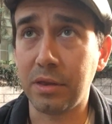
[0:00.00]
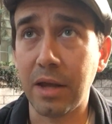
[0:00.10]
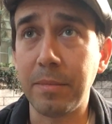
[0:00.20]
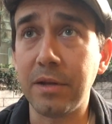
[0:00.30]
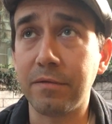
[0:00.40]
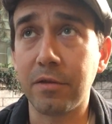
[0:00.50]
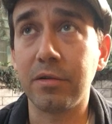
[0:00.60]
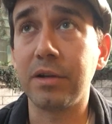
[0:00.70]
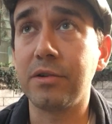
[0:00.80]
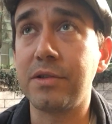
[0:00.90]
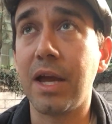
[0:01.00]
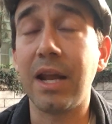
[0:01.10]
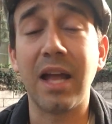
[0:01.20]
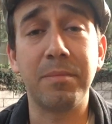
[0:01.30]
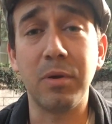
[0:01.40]
led me to further
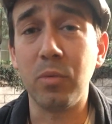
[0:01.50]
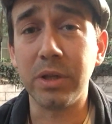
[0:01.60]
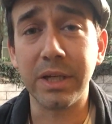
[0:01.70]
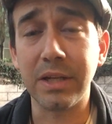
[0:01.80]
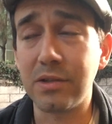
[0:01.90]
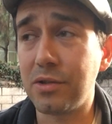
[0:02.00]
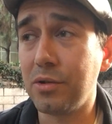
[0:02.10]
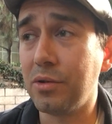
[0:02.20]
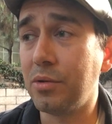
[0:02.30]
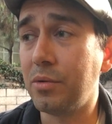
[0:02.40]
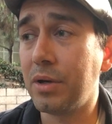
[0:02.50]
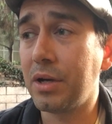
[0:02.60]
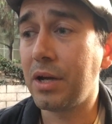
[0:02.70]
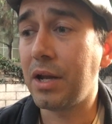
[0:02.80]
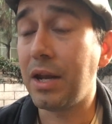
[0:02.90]
understand I have to be willing to
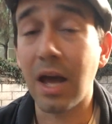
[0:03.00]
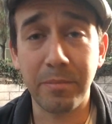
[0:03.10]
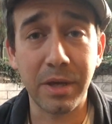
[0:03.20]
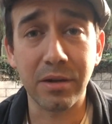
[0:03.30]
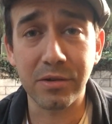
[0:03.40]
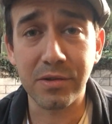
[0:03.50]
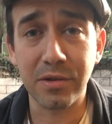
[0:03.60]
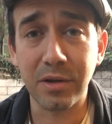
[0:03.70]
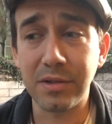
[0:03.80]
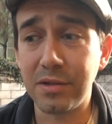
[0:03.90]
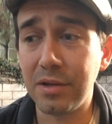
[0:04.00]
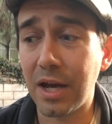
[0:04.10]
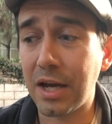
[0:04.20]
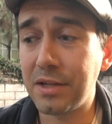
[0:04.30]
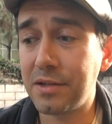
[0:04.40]
not be understood, to
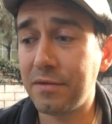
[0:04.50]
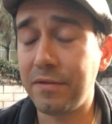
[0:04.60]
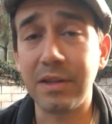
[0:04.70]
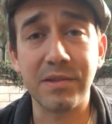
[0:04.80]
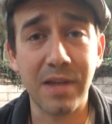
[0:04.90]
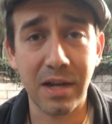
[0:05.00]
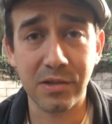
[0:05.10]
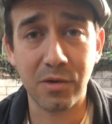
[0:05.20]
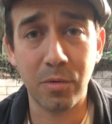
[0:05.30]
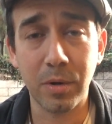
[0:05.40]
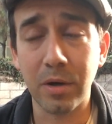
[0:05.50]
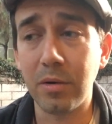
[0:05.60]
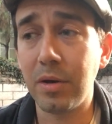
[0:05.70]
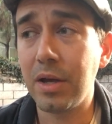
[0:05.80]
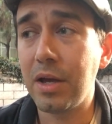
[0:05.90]
not fit the status
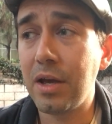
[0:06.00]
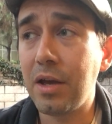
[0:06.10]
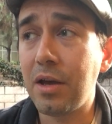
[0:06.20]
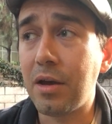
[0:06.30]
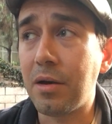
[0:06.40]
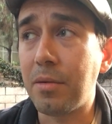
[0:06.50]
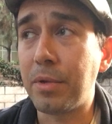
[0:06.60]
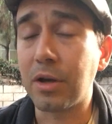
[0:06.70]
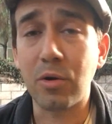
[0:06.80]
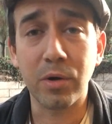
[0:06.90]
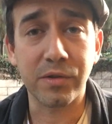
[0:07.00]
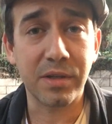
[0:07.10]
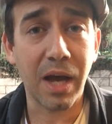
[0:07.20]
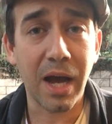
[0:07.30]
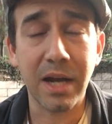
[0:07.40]
quo. But of course,
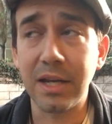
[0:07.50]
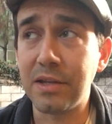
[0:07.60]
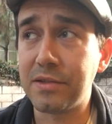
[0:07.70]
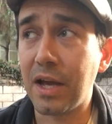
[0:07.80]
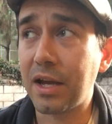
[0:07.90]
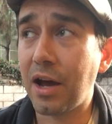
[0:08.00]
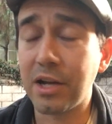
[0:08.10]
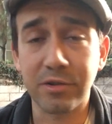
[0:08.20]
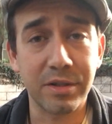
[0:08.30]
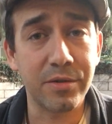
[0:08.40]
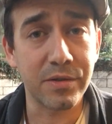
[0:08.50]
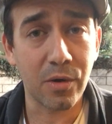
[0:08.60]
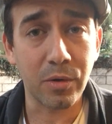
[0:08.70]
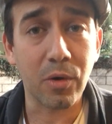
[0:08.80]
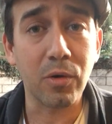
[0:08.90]
God is not contrary to
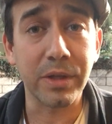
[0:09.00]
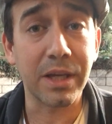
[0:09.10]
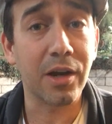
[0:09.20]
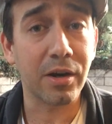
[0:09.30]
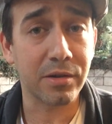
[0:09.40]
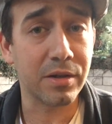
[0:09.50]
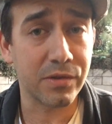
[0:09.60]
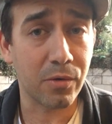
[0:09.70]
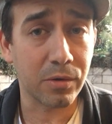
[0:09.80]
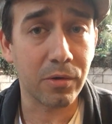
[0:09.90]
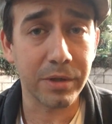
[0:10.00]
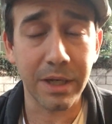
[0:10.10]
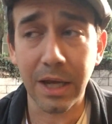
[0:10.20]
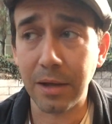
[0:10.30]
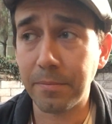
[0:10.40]
his own holy character, his own
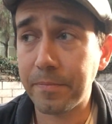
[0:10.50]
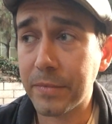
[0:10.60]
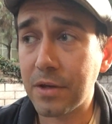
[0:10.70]
holy name.